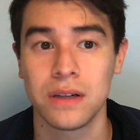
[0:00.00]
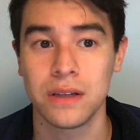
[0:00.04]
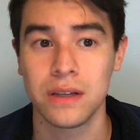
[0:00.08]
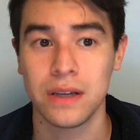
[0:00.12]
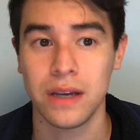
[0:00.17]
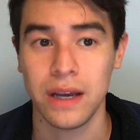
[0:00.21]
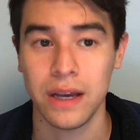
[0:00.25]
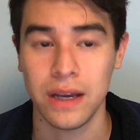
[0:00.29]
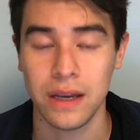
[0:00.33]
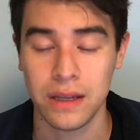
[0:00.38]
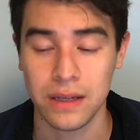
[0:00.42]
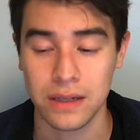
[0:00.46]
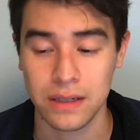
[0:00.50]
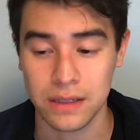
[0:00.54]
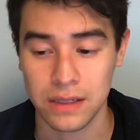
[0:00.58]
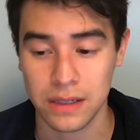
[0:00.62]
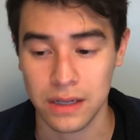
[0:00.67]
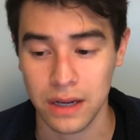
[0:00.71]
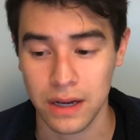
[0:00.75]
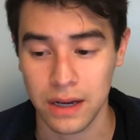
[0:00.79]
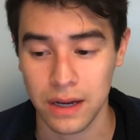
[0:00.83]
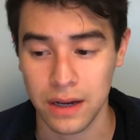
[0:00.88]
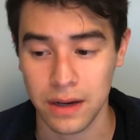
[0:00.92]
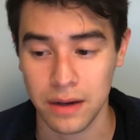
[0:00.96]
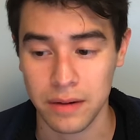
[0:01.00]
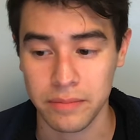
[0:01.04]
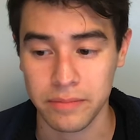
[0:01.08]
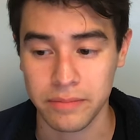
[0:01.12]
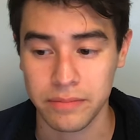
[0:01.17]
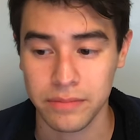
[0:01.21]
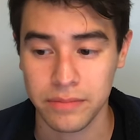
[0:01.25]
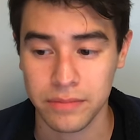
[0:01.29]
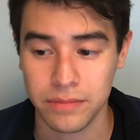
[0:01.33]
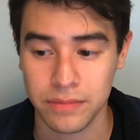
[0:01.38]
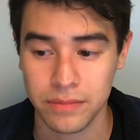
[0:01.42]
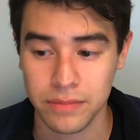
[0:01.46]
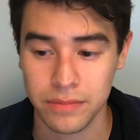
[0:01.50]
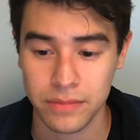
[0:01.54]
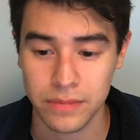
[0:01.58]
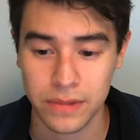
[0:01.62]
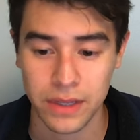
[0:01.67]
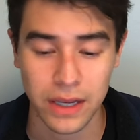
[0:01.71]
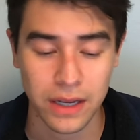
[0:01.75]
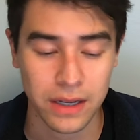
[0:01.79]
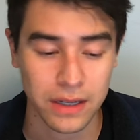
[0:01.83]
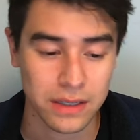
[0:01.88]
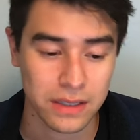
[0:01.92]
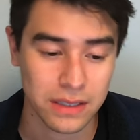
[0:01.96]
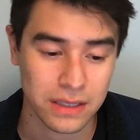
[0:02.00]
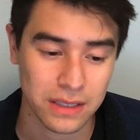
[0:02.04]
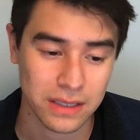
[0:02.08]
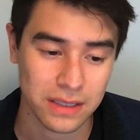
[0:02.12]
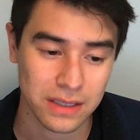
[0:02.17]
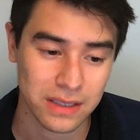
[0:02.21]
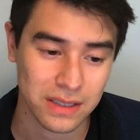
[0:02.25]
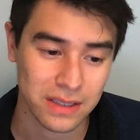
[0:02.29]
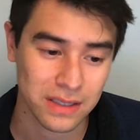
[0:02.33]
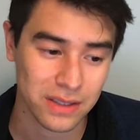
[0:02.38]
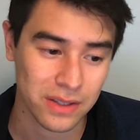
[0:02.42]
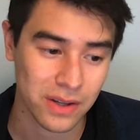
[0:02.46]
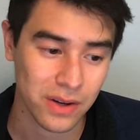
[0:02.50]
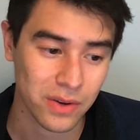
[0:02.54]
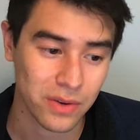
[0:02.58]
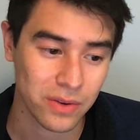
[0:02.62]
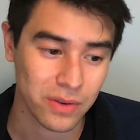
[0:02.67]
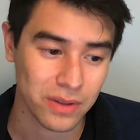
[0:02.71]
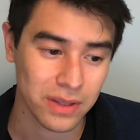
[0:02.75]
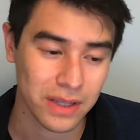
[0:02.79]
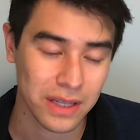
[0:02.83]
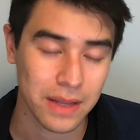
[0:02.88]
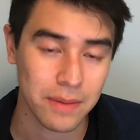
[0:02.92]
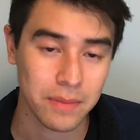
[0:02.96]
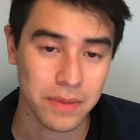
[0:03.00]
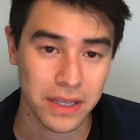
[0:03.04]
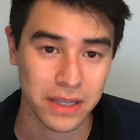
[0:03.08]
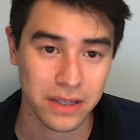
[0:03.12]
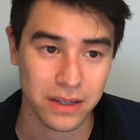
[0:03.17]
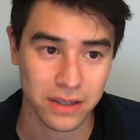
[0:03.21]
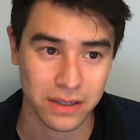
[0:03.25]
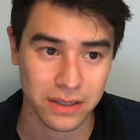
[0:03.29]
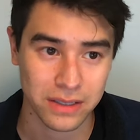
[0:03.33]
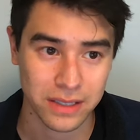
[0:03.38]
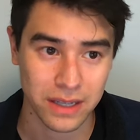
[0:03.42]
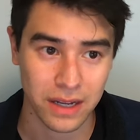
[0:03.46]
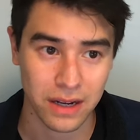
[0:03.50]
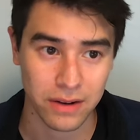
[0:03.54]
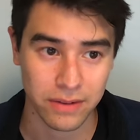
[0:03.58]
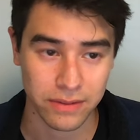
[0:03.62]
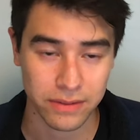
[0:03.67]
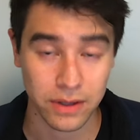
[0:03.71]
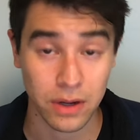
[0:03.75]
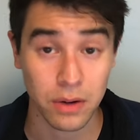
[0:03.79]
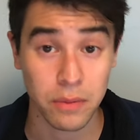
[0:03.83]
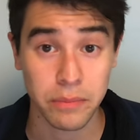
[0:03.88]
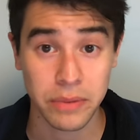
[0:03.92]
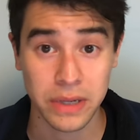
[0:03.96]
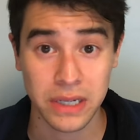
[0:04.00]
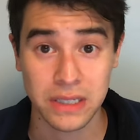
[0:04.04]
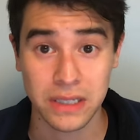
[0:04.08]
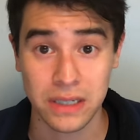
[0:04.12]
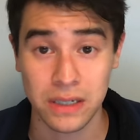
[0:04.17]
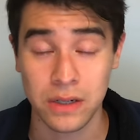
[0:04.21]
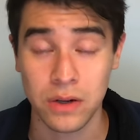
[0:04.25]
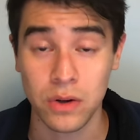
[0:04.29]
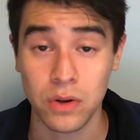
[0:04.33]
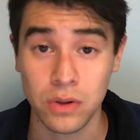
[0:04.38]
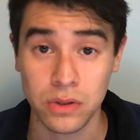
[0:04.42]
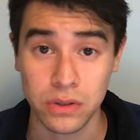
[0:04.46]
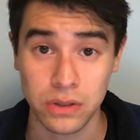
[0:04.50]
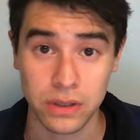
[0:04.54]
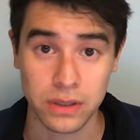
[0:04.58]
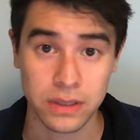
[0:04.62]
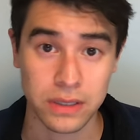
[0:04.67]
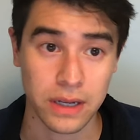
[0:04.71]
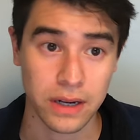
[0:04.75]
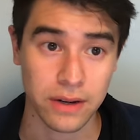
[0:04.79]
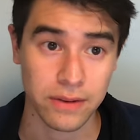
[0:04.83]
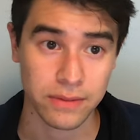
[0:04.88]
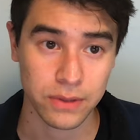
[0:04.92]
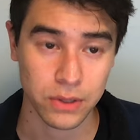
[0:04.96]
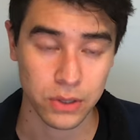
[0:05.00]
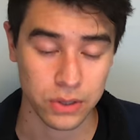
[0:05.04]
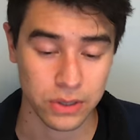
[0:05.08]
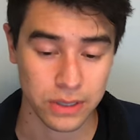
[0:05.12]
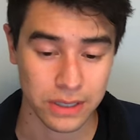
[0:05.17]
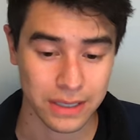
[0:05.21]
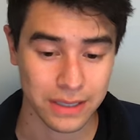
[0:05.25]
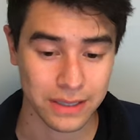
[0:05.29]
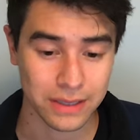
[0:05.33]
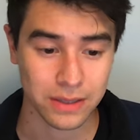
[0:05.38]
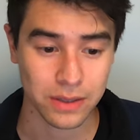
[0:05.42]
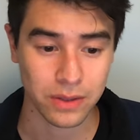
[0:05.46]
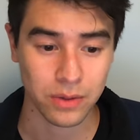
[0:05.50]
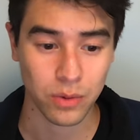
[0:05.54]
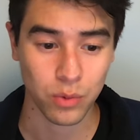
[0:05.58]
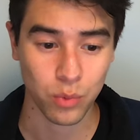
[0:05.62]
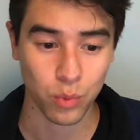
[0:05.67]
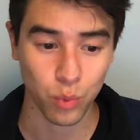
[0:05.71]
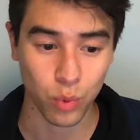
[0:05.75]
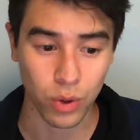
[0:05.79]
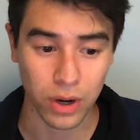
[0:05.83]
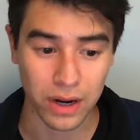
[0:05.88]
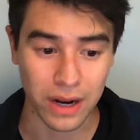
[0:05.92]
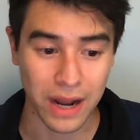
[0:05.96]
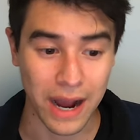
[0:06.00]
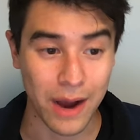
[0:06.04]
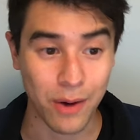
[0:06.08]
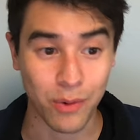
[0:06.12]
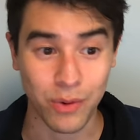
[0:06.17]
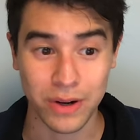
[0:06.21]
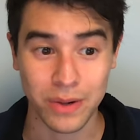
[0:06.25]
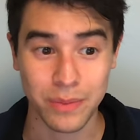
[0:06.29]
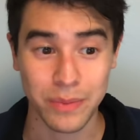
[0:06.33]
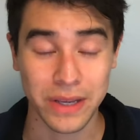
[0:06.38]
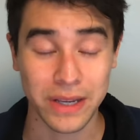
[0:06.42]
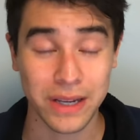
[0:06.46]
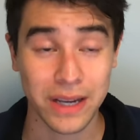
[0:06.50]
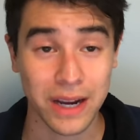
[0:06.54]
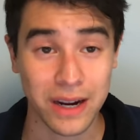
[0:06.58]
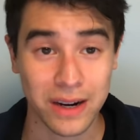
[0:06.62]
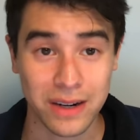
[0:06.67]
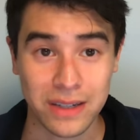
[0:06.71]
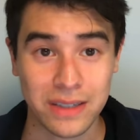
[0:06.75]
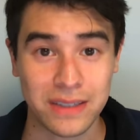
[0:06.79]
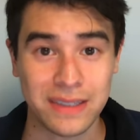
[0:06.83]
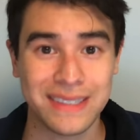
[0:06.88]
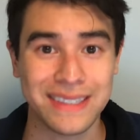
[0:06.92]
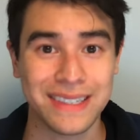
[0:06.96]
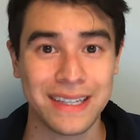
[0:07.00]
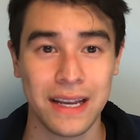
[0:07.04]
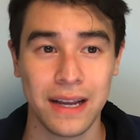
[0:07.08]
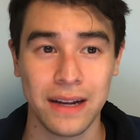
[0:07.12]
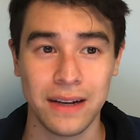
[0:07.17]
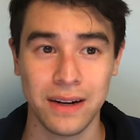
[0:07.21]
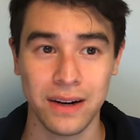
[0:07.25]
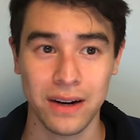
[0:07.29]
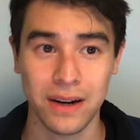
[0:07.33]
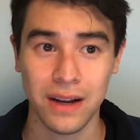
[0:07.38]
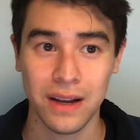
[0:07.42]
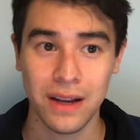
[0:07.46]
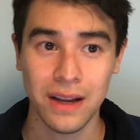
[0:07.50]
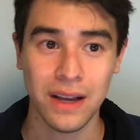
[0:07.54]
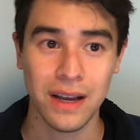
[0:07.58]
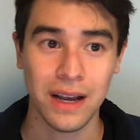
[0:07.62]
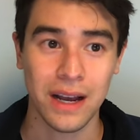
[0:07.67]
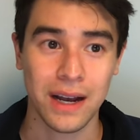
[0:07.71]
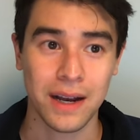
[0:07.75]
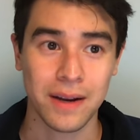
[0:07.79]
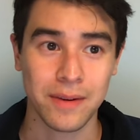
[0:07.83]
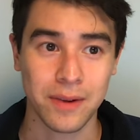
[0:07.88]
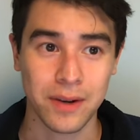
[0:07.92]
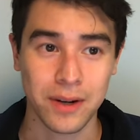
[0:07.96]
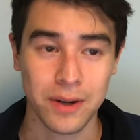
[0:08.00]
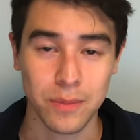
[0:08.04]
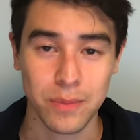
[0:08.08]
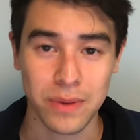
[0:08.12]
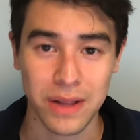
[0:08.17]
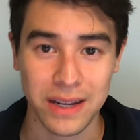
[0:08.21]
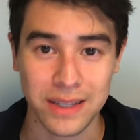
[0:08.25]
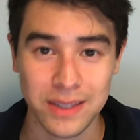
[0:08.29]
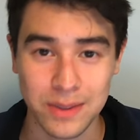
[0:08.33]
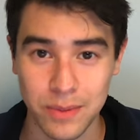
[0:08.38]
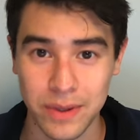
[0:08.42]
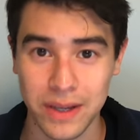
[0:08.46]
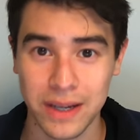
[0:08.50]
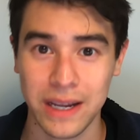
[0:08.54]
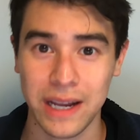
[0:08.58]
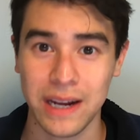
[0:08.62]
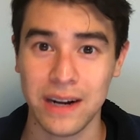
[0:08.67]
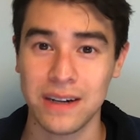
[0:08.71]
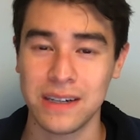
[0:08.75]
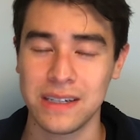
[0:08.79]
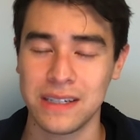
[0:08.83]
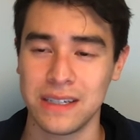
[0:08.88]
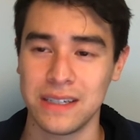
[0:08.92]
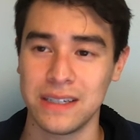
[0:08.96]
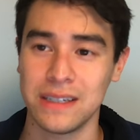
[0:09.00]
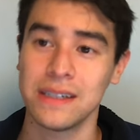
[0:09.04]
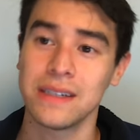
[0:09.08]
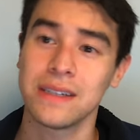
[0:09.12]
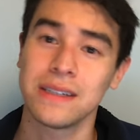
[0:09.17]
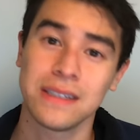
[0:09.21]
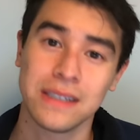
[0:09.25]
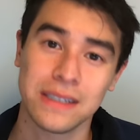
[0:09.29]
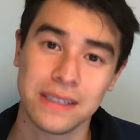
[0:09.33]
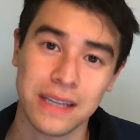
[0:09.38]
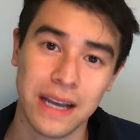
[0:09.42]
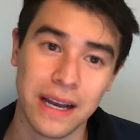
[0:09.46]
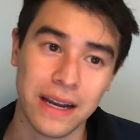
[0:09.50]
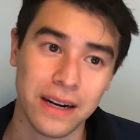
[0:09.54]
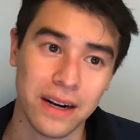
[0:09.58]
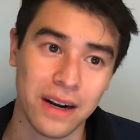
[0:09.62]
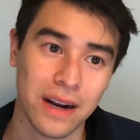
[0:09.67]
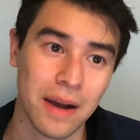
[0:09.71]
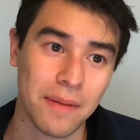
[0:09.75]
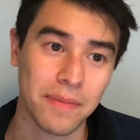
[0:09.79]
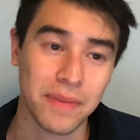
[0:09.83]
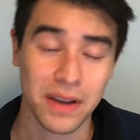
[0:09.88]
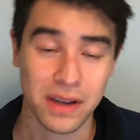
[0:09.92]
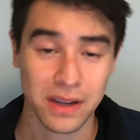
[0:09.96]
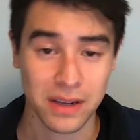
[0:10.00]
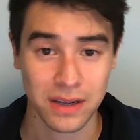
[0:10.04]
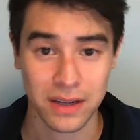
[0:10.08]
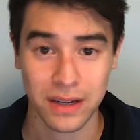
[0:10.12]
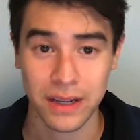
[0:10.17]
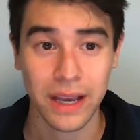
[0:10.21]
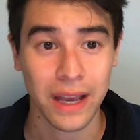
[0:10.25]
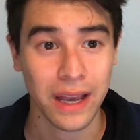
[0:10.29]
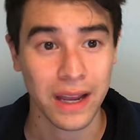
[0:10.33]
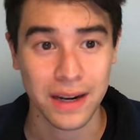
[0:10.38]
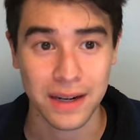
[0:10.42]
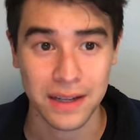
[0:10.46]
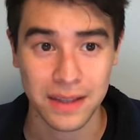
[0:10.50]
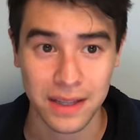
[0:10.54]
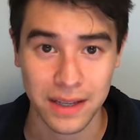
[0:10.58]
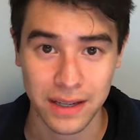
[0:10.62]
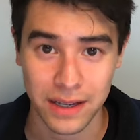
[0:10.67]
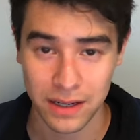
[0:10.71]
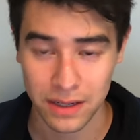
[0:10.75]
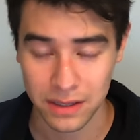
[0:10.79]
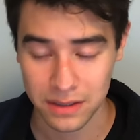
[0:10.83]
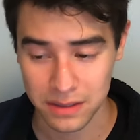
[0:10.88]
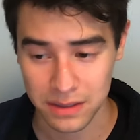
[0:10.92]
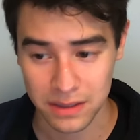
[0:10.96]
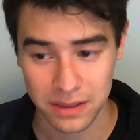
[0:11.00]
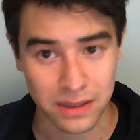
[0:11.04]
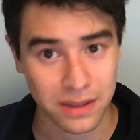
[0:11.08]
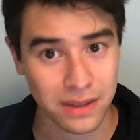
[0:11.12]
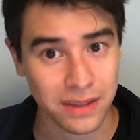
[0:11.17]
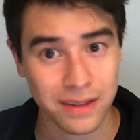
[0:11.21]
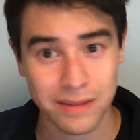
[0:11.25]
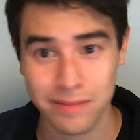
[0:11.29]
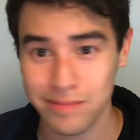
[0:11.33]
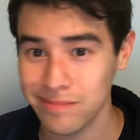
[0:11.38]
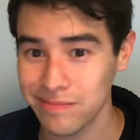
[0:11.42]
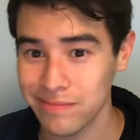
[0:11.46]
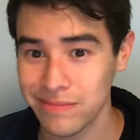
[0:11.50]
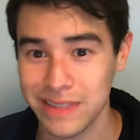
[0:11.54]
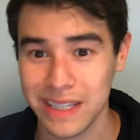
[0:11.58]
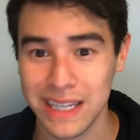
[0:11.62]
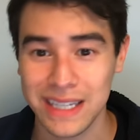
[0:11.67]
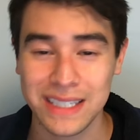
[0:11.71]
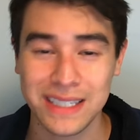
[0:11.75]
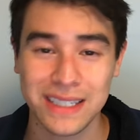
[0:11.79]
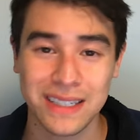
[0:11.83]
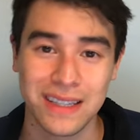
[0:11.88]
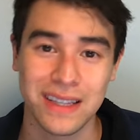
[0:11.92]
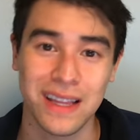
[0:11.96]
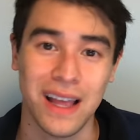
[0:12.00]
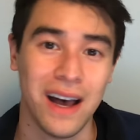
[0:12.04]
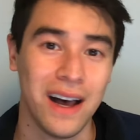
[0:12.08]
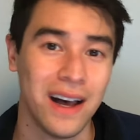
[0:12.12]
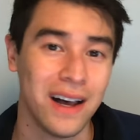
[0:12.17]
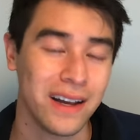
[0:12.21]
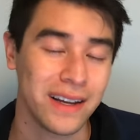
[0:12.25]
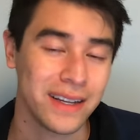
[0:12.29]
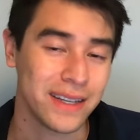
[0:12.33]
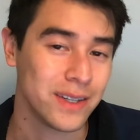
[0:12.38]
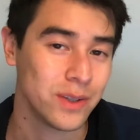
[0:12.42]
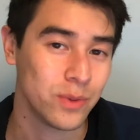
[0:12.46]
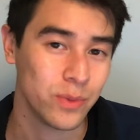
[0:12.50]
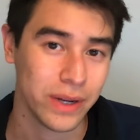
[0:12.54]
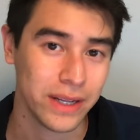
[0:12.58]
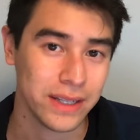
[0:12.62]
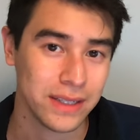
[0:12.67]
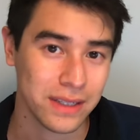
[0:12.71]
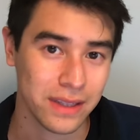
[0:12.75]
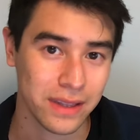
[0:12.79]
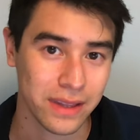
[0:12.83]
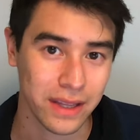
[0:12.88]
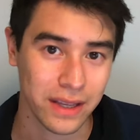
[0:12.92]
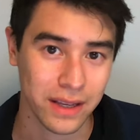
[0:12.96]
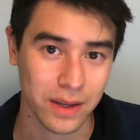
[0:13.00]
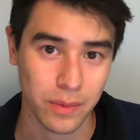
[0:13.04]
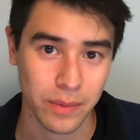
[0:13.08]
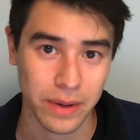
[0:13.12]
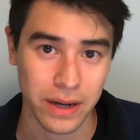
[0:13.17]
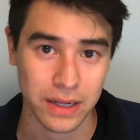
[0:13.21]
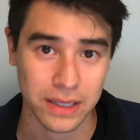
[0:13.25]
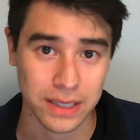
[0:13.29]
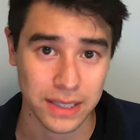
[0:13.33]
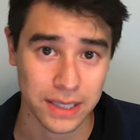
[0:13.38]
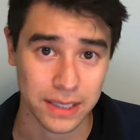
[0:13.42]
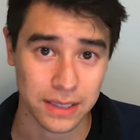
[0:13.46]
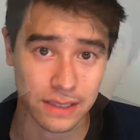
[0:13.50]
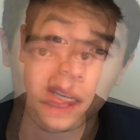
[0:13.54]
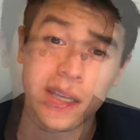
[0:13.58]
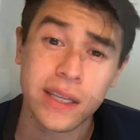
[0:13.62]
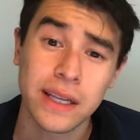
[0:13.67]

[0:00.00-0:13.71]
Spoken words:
And yeah, just don't limit yourself. Don't pigeonhole yourself to just what I want to be a character designer. I'm going to apply to be a character designer. I'm not going to get anything else. That's not a good way to think about this.